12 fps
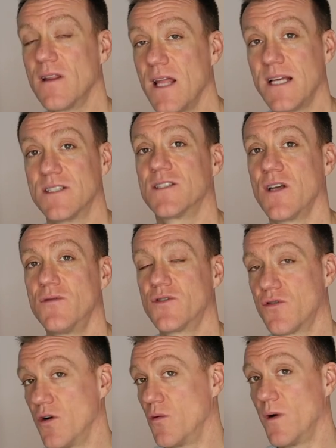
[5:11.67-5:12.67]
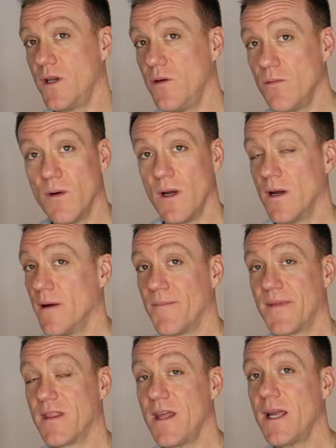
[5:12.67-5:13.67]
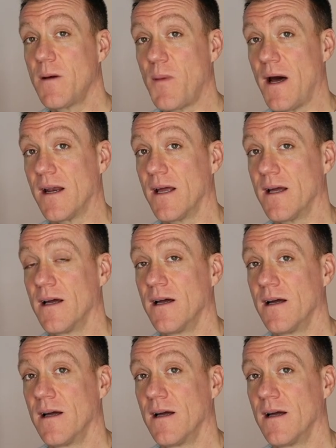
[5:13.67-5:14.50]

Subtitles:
That is so true. When you think about it,